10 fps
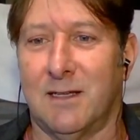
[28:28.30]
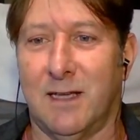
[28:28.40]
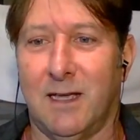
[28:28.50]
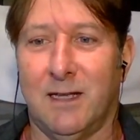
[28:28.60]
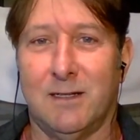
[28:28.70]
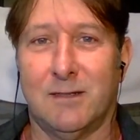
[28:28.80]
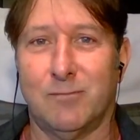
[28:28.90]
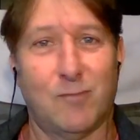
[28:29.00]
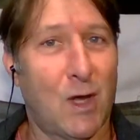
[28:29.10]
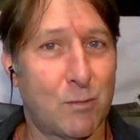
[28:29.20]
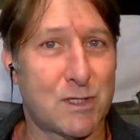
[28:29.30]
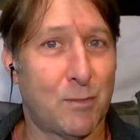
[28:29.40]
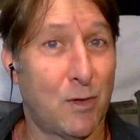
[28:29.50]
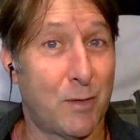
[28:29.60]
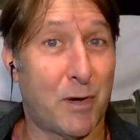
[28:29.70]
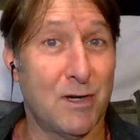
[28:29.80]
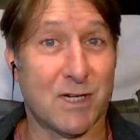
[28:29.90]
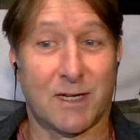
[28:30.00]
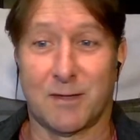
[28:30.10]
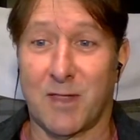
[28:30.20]
and help support the
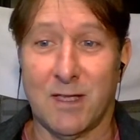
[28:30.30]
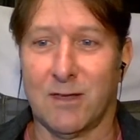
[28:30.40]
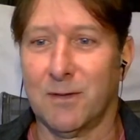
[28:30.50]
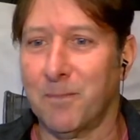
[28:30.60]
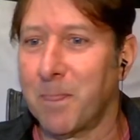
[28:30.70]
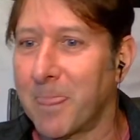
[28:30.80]
project. Thank you.